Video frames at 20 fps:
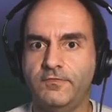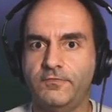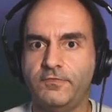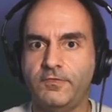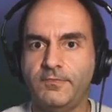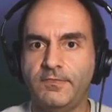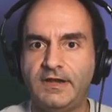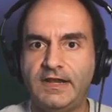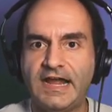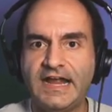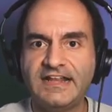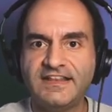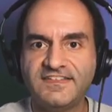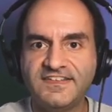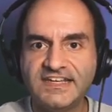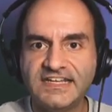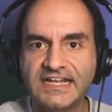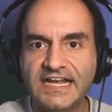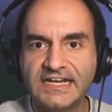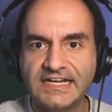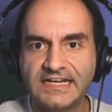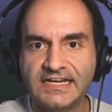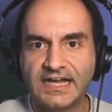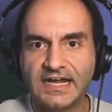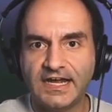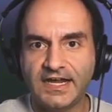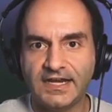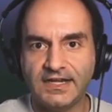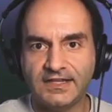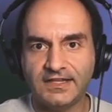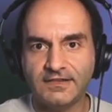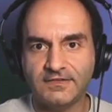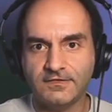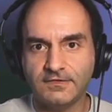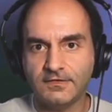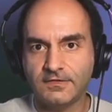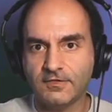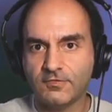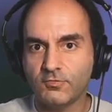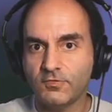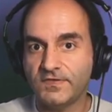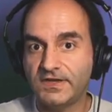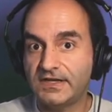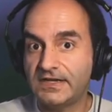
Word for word: from 1989 into this movie